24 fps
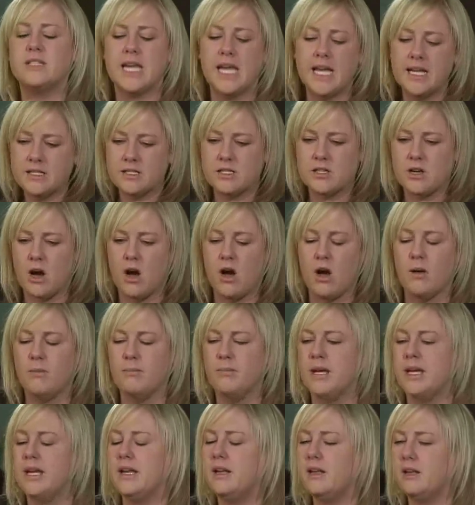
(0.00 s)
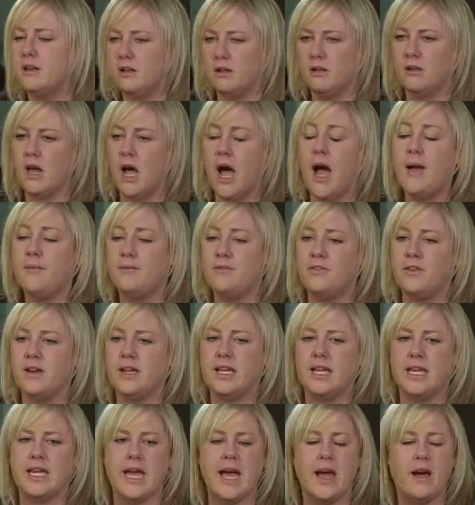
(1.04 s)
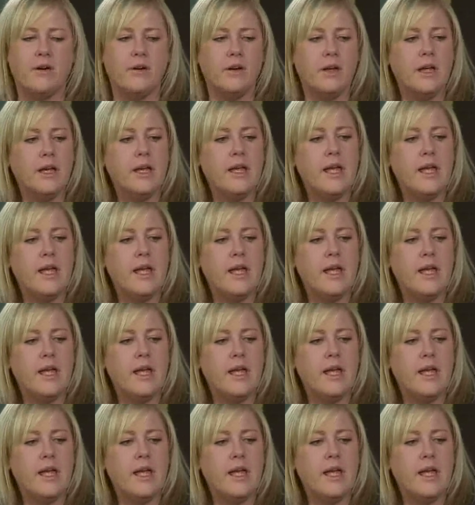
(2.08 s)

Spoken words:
Dan's calm, but I'm freaking out.